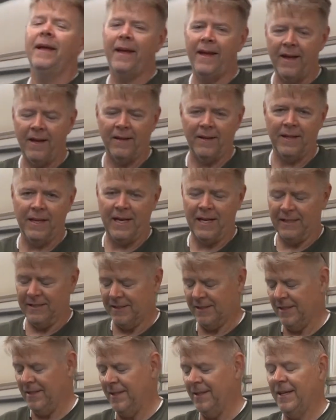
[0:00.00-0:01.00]
Hell
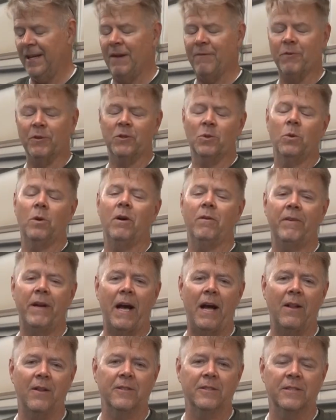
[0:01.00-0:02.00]
yes. And for
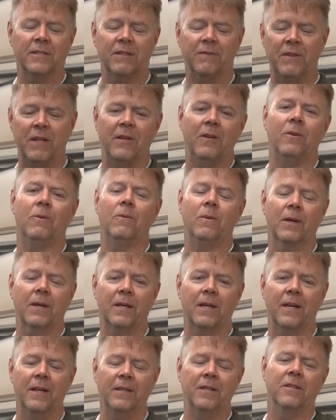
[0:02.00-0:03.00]
$12, if they don't
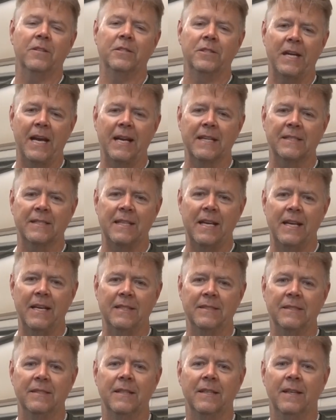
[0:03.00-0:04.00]
work on your jack
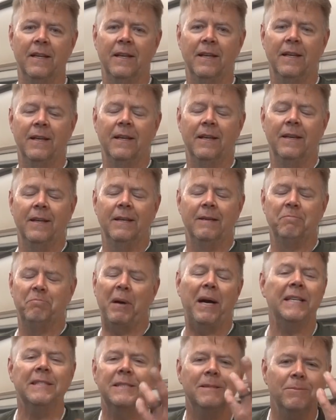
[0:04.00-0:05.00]
stands,
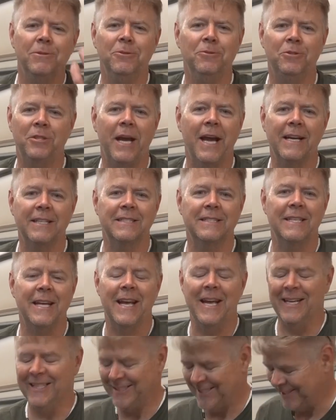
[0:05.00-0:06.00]
buy some new jack
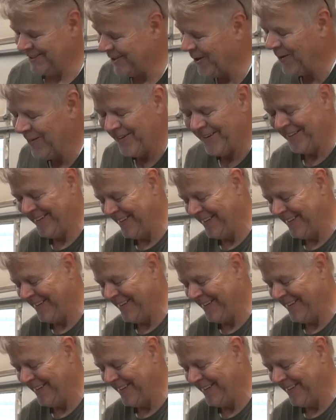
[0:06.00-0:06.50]
stands. No.